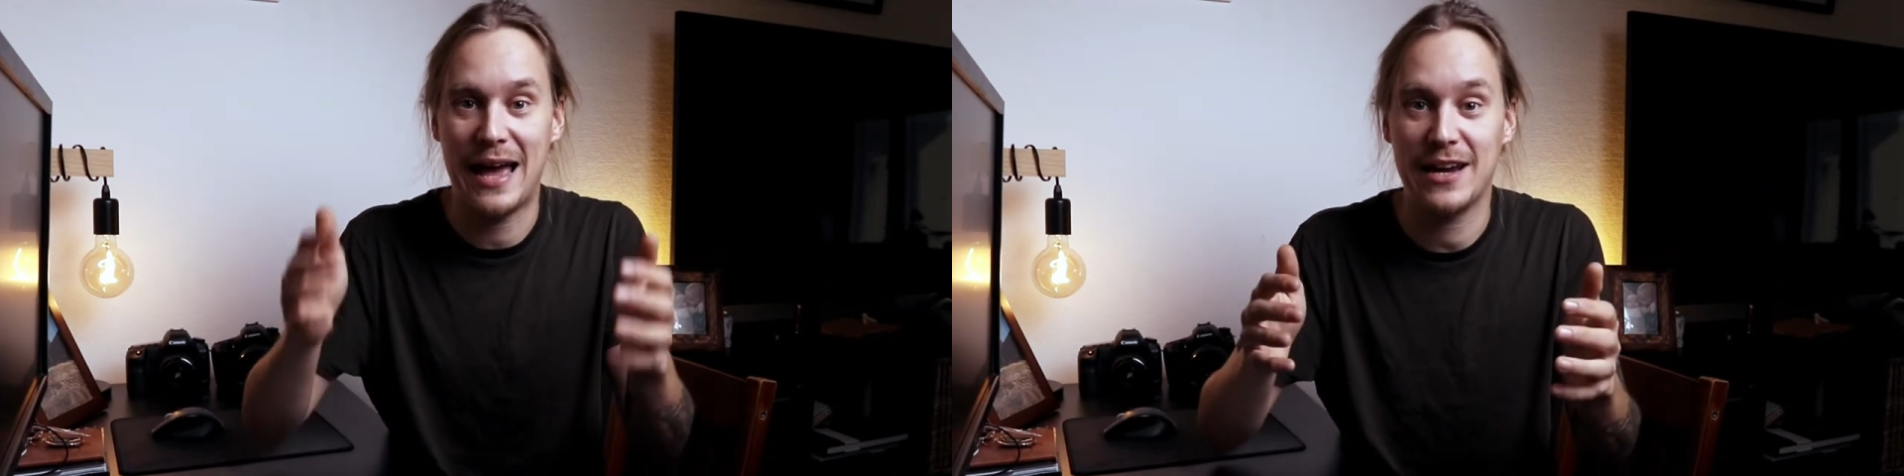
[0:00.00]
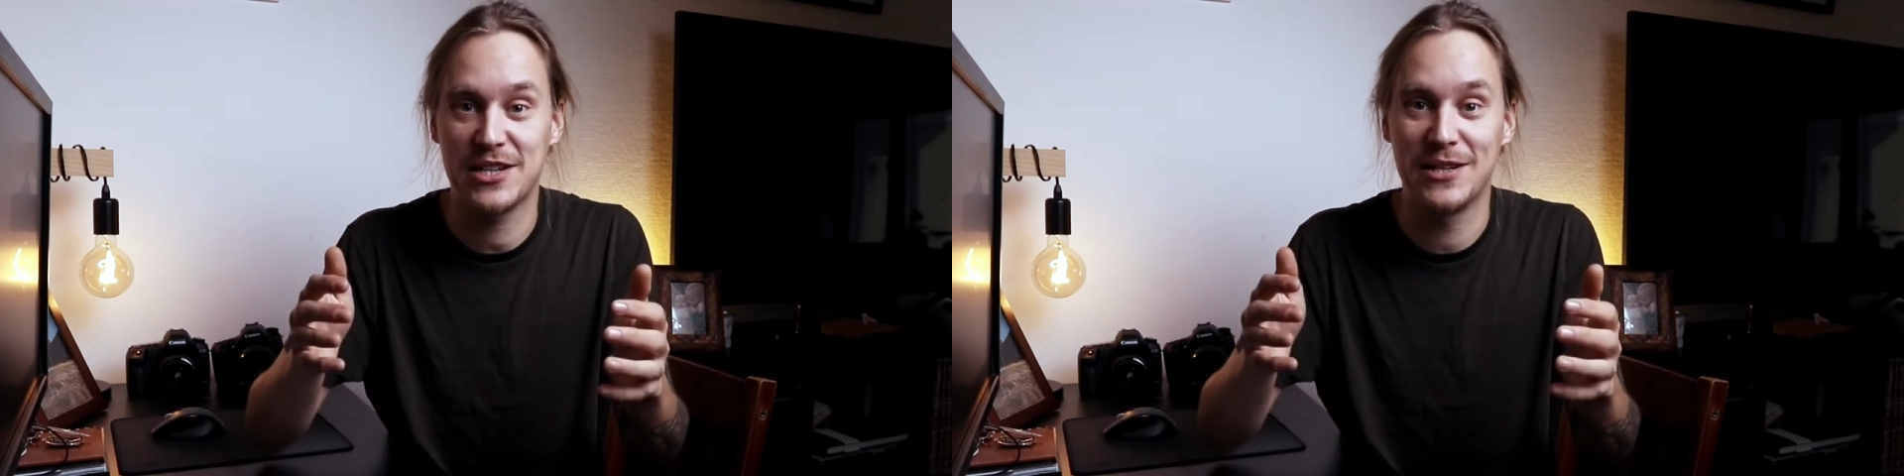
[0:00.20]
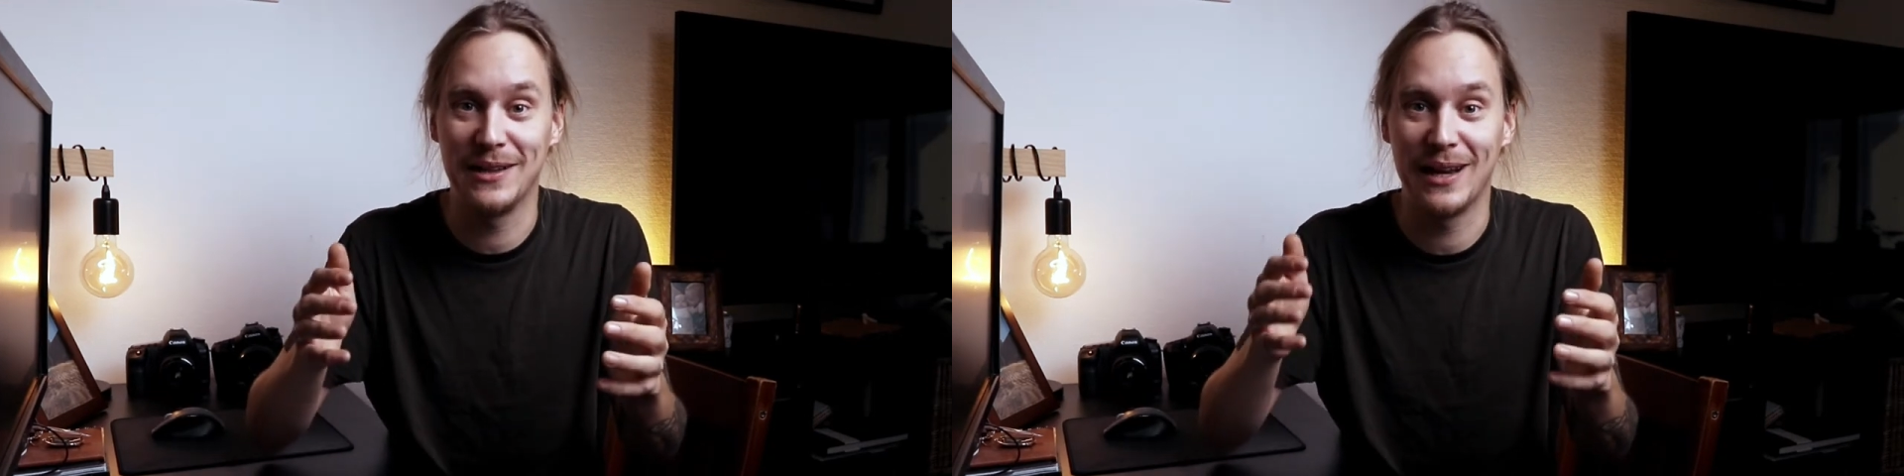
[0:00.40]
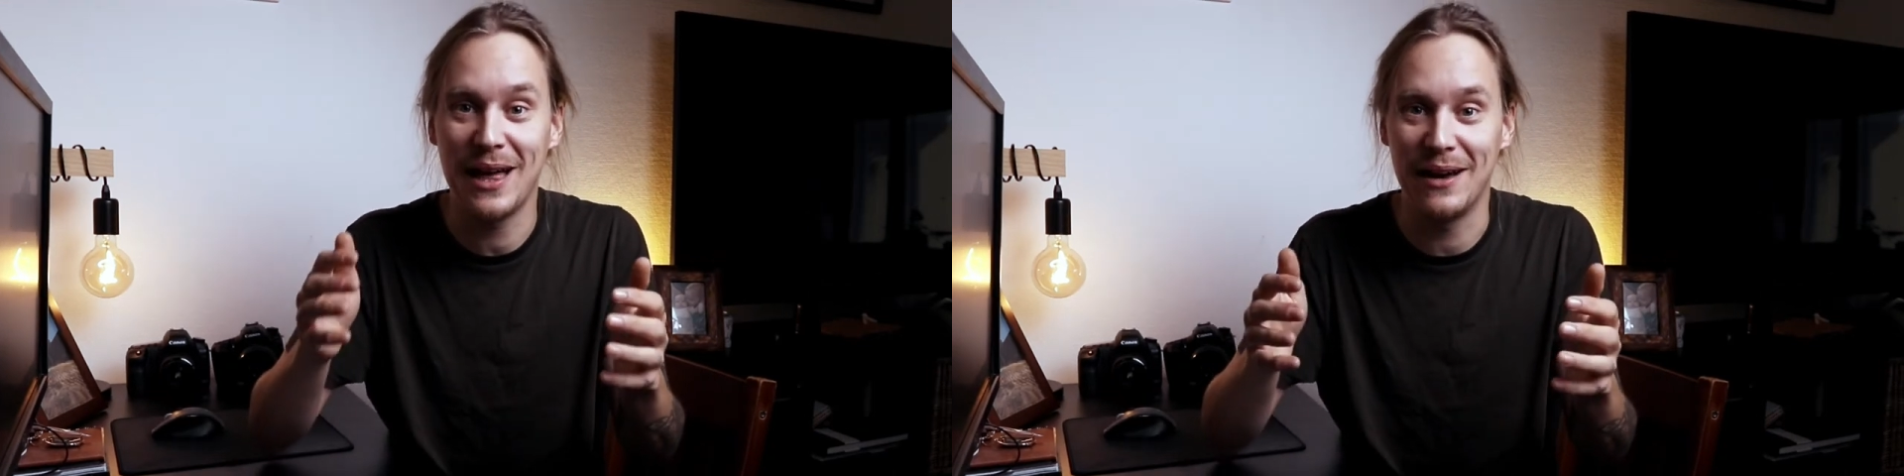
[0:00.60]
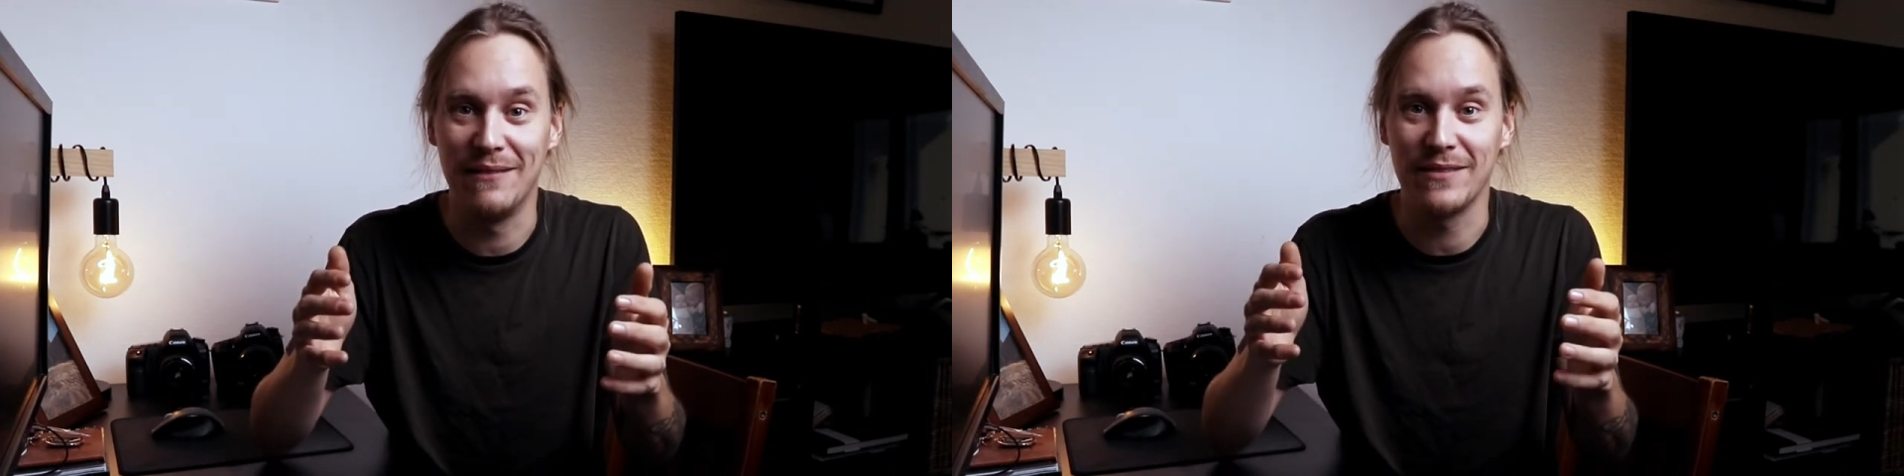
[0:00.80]
actually
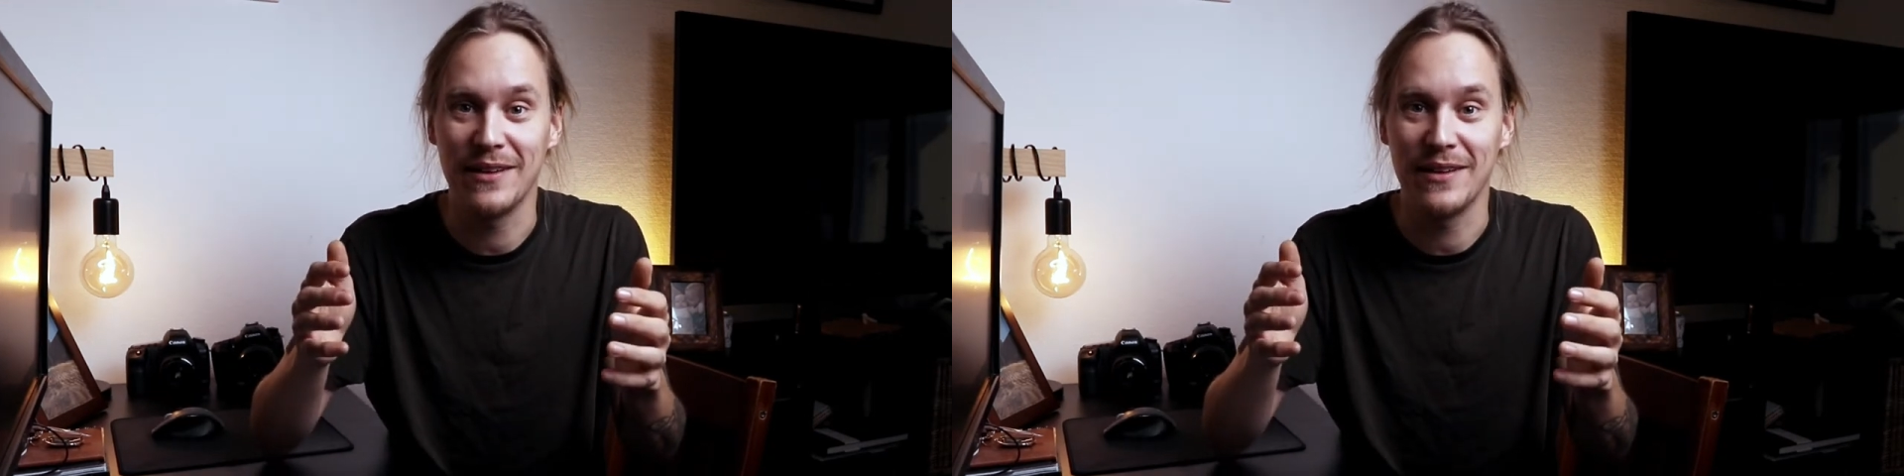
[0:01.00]
love.